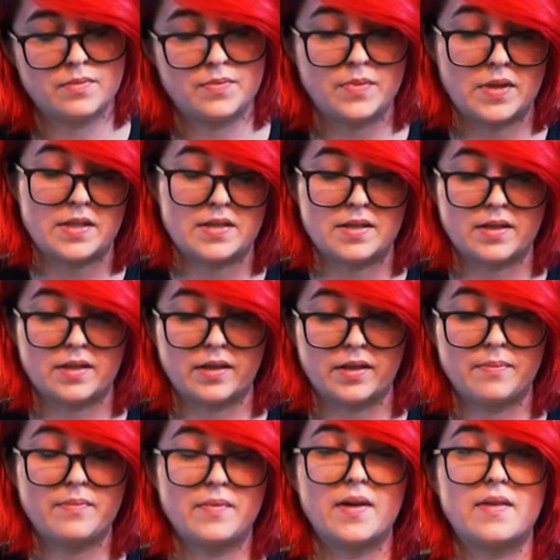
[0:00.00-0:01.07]

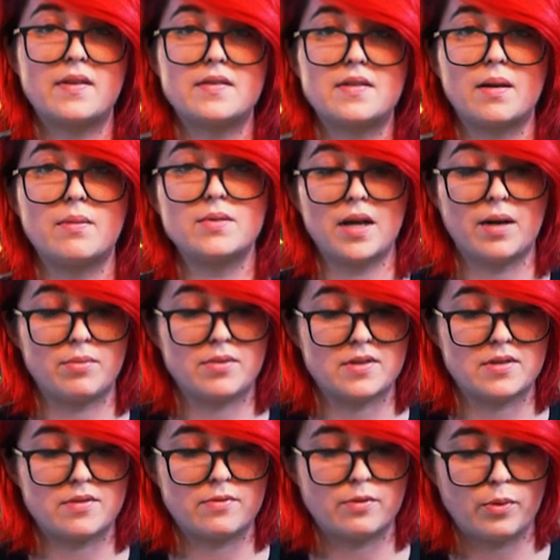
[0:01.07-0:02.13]
basically, at the same time as
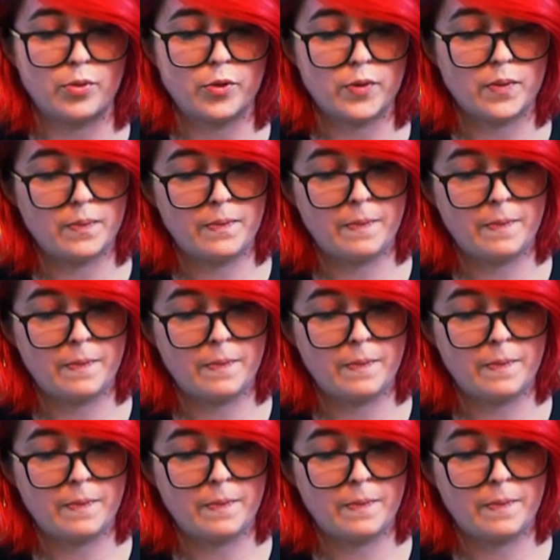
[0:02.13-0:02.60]
this full moon.